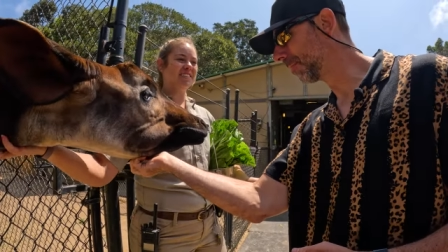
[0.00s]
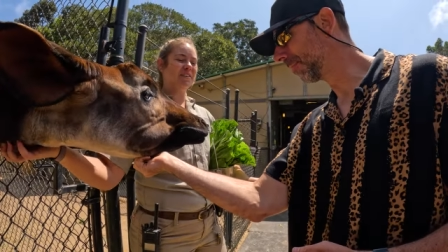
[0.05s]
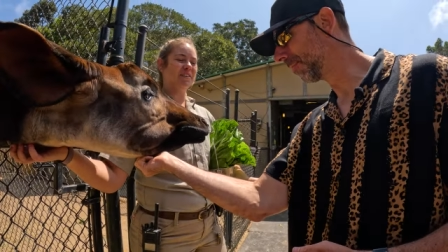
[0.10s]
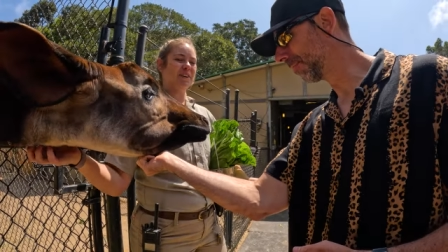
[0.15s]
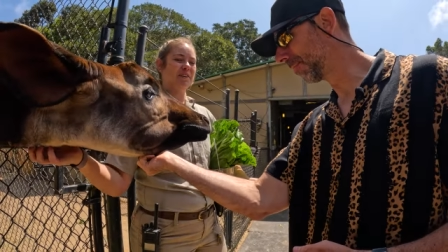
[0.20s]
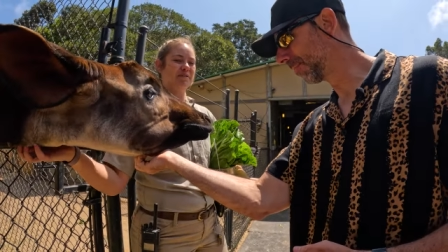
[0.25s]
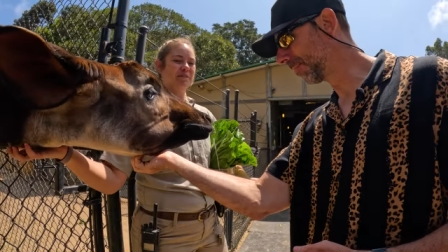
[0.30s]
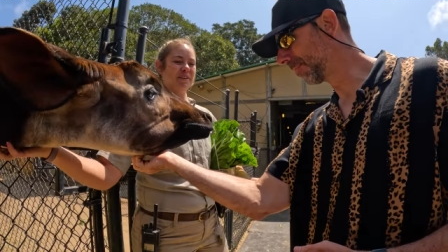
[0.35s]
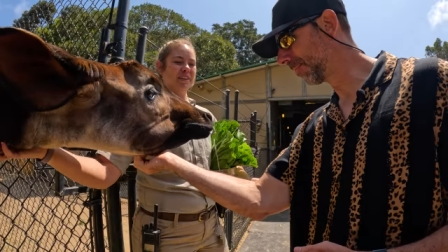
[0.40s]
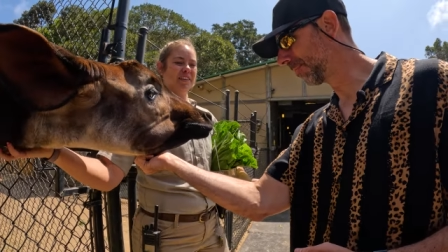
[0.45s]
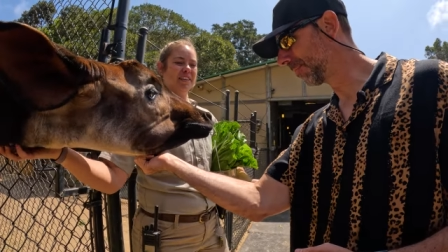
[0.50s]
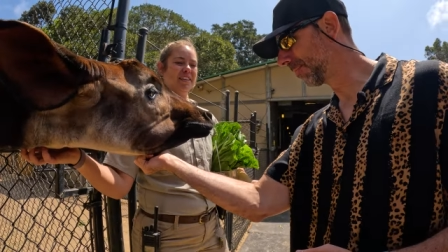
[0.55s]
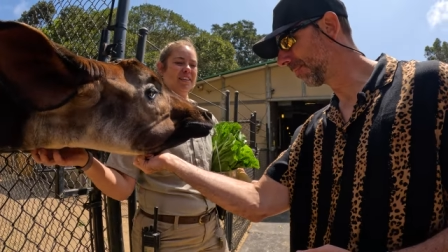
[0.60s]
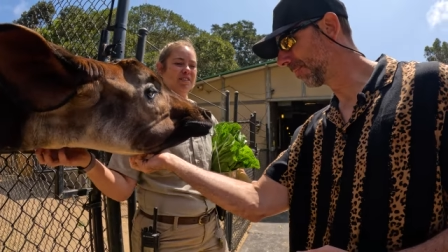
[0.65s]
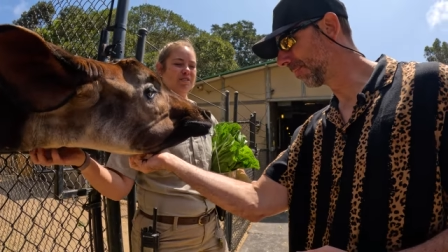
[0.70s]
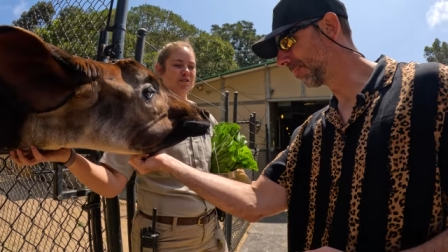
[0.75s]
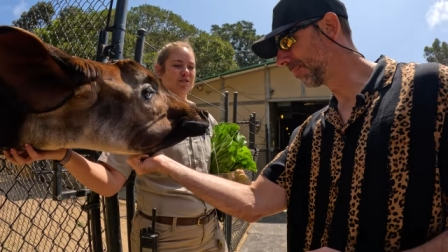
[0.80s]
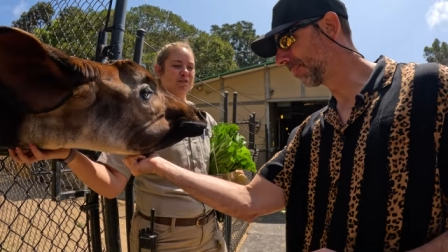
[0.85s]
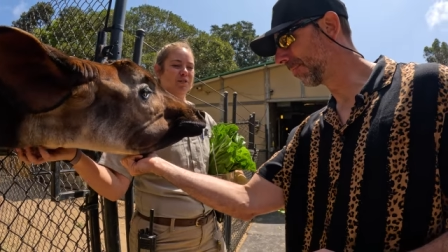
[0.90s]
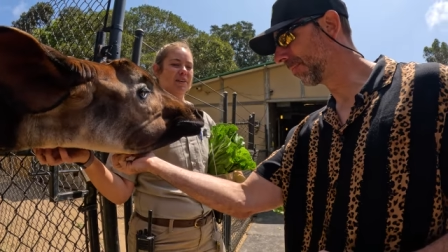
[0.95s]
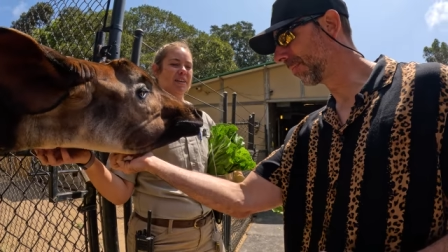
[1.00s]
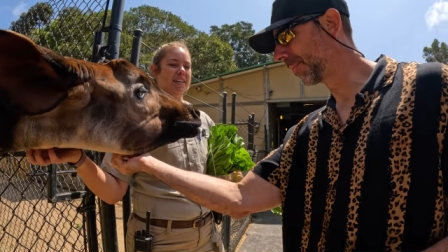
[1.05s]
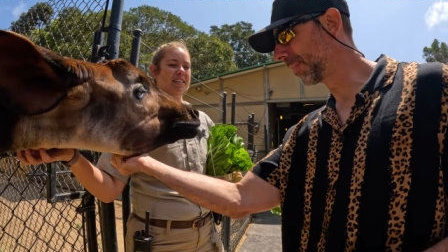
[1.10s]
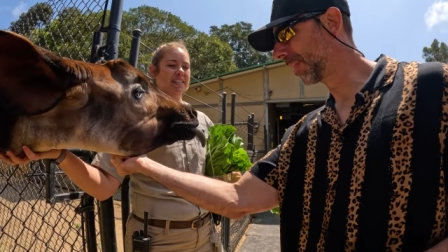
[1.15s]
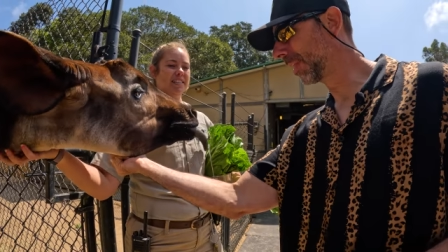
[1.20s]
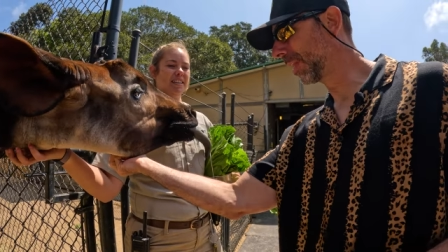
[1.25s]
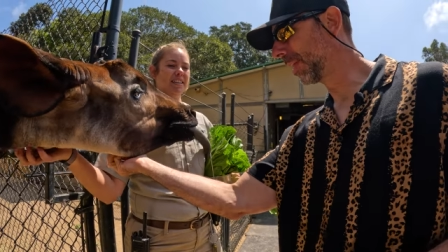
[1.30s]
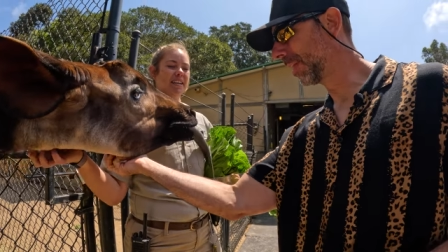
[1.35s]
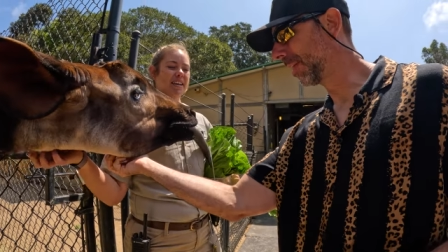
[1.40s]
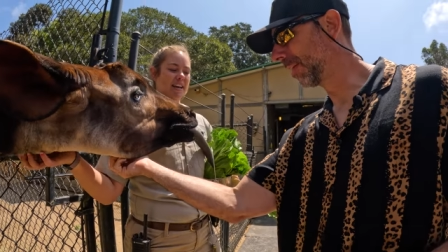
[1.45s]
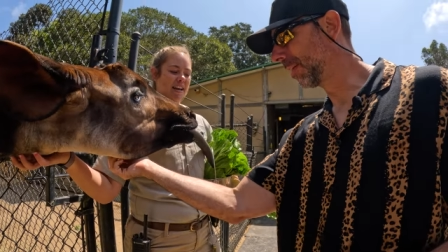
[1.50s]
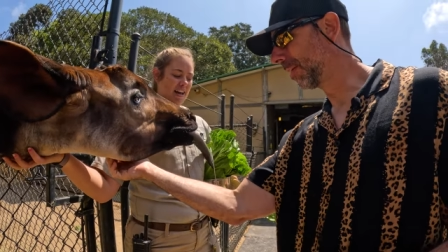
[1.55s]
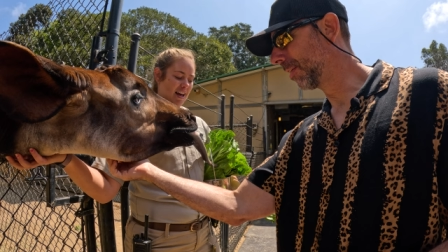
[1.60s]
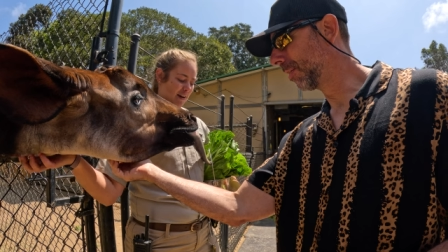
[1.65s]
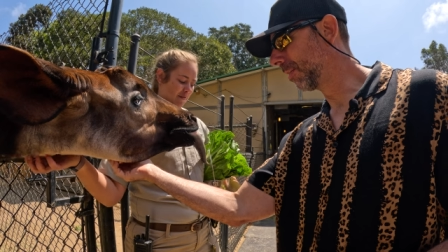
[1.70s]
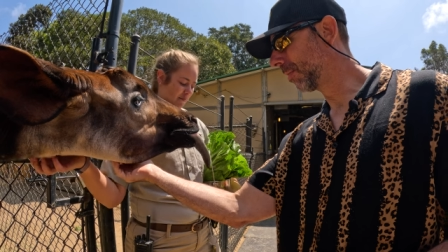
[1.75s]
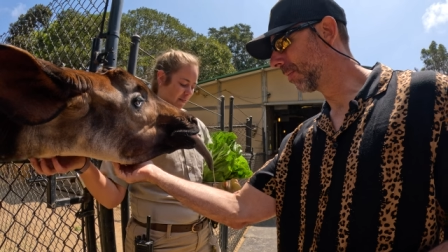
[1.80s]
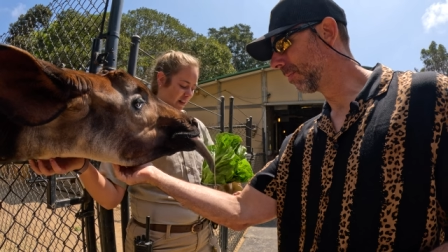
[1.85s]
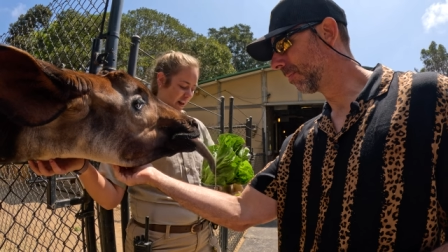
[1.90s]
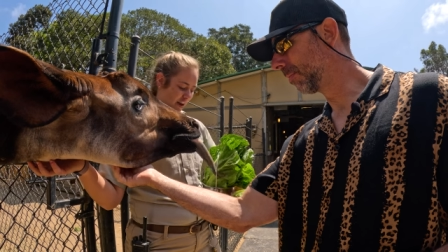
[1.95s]
so he really enjoys.
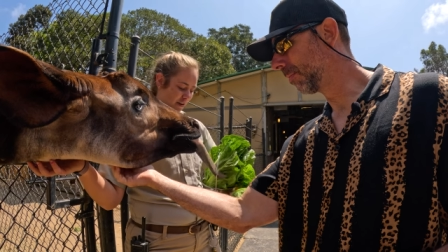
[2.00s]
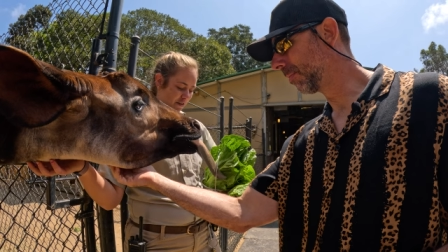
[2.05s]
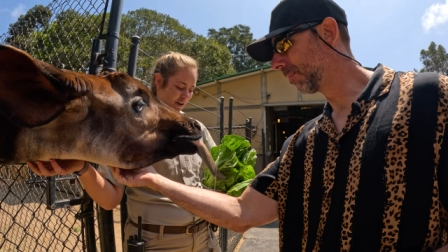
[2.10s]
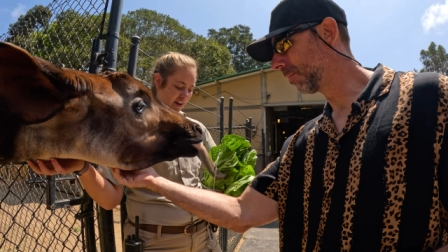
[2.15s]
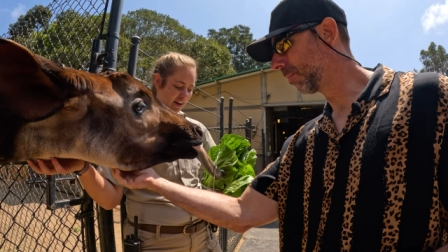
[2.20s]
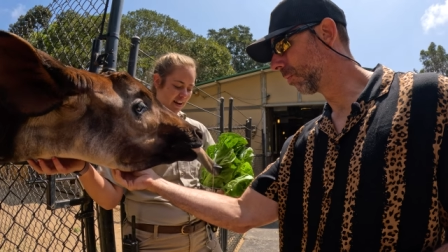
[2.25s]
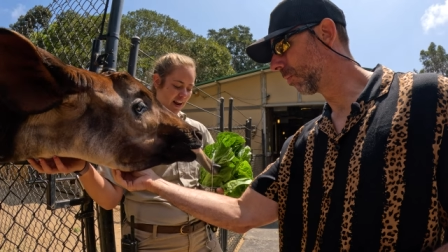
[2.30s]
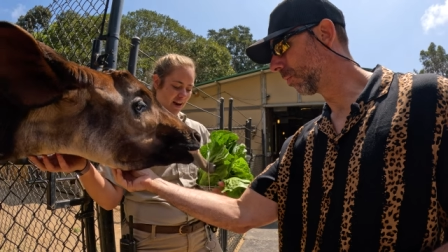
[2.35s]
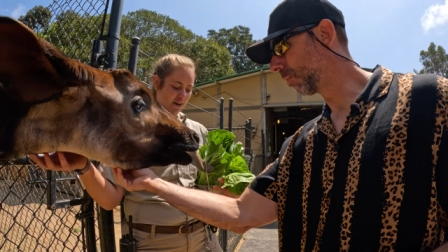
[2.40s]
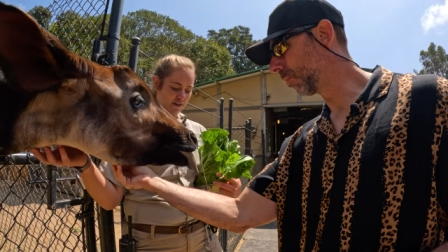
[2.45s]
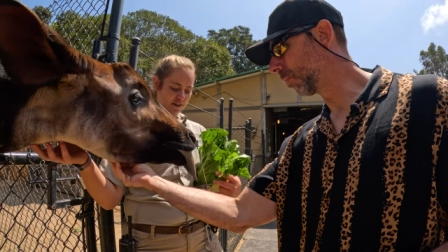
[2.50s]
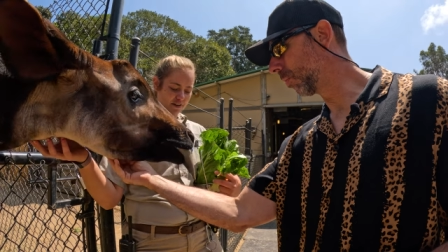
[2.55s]
Um, okay, now.